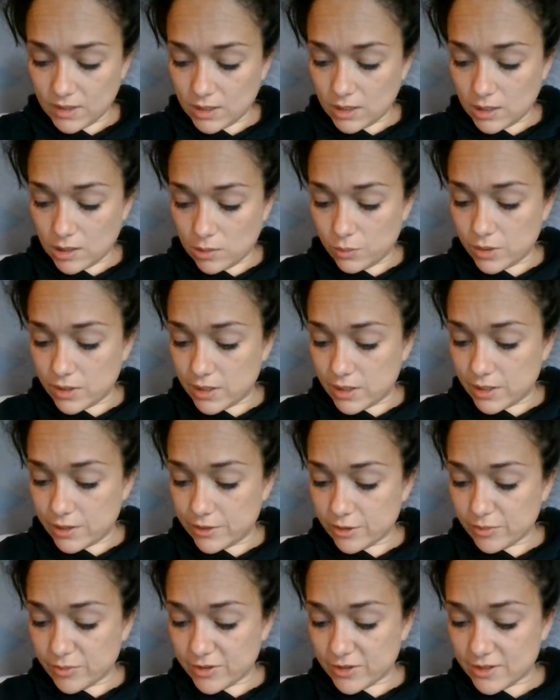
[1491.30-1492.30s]
I'll
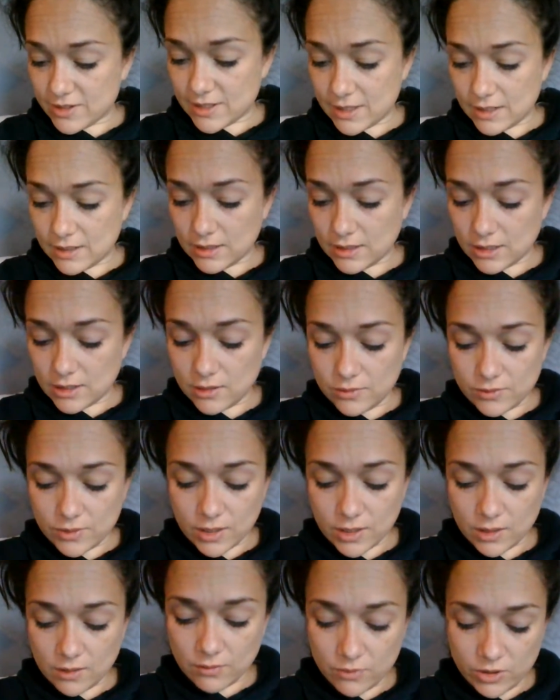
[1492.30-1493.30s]
100% give
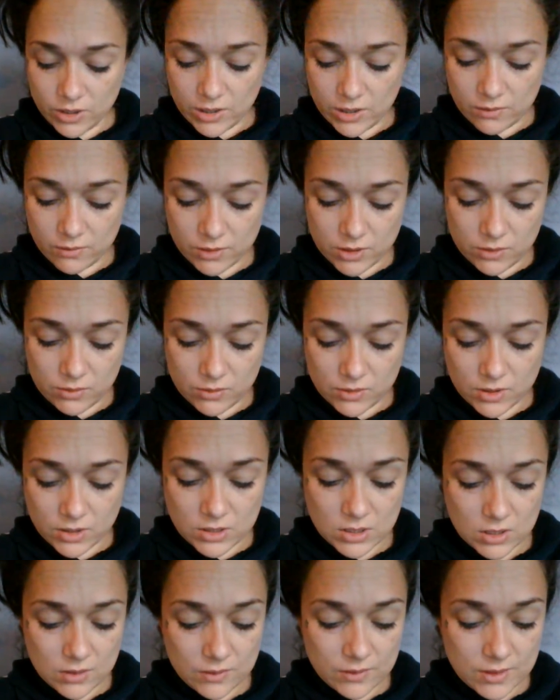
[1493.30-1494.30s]
like free and reduced
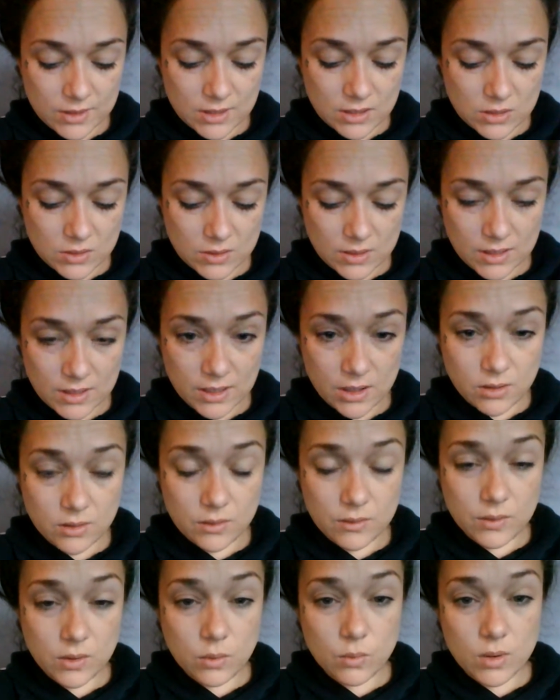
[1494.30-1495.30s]
services right now
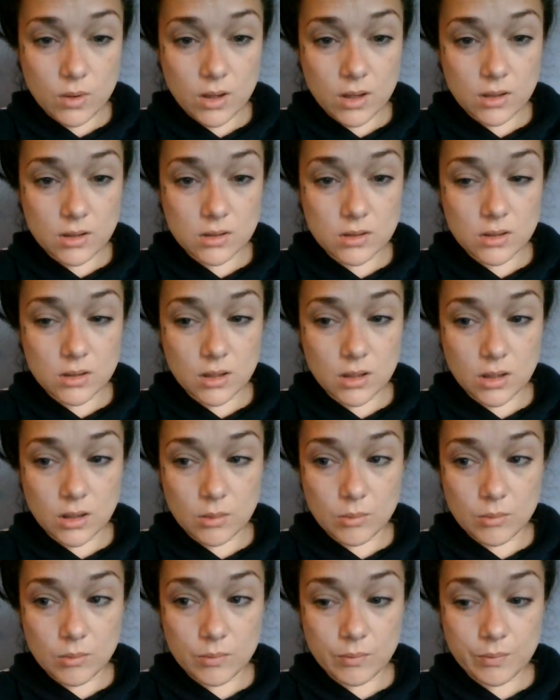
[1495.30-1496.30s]
if you want
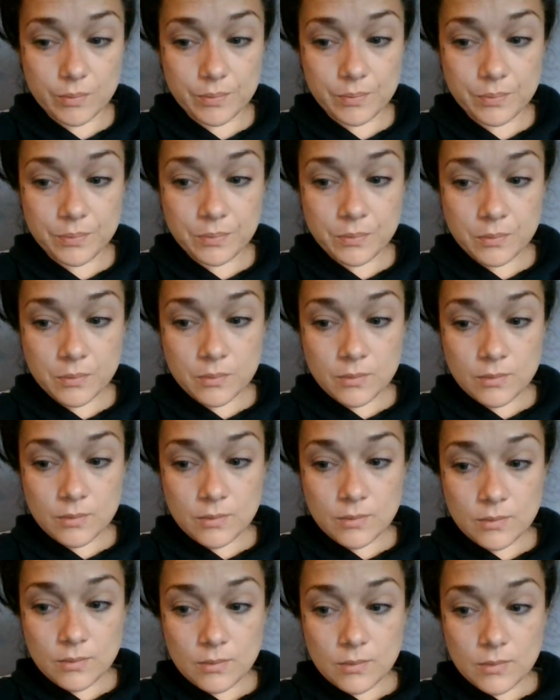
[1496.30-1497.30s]

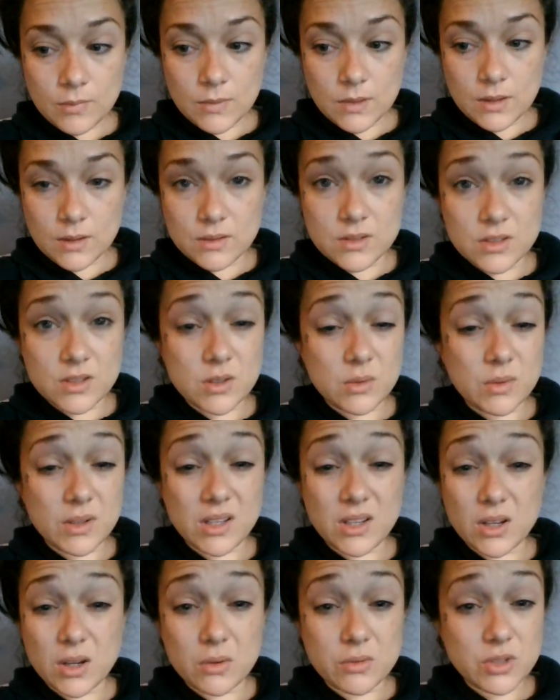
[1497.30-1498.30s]
to do any
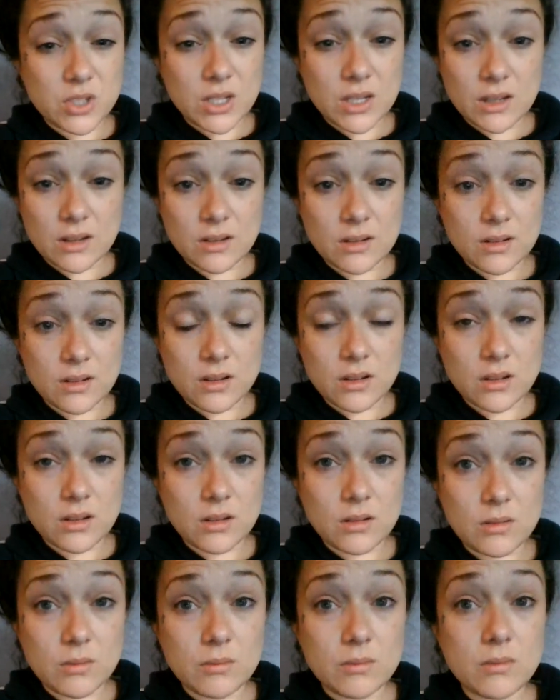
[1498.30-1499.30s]
coaching.
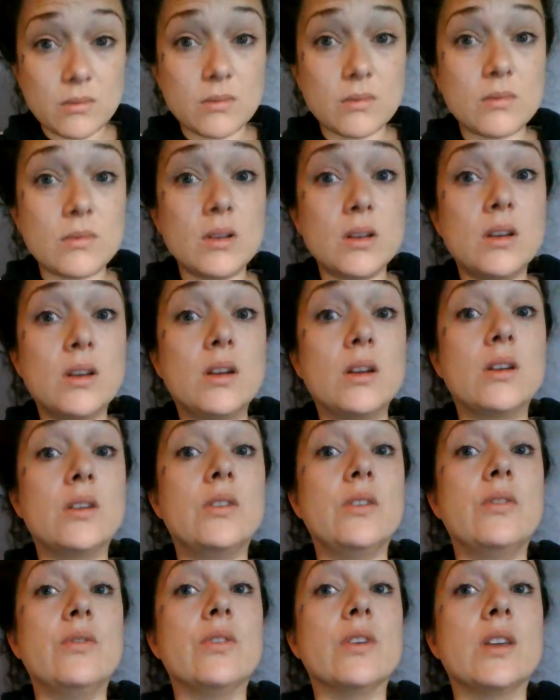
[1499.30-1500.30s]

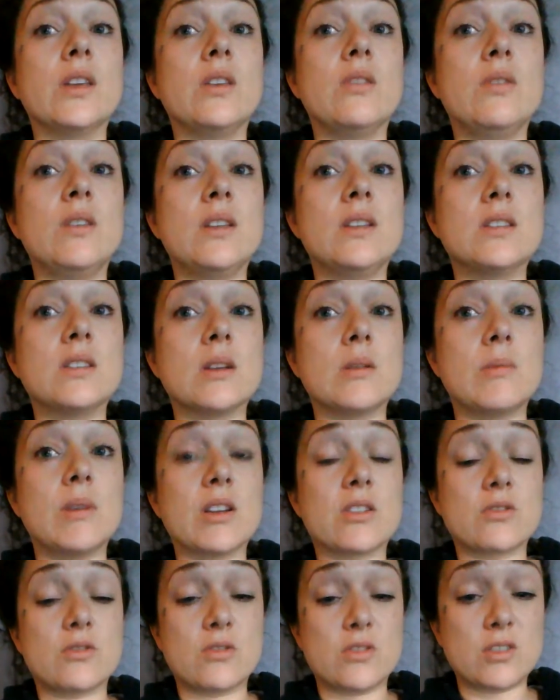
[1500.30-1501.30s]
you feel like you need some
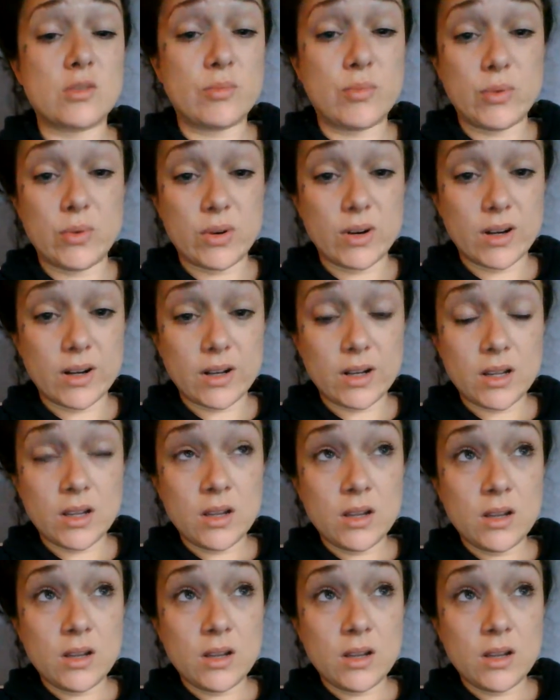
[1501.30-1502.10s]
extra support,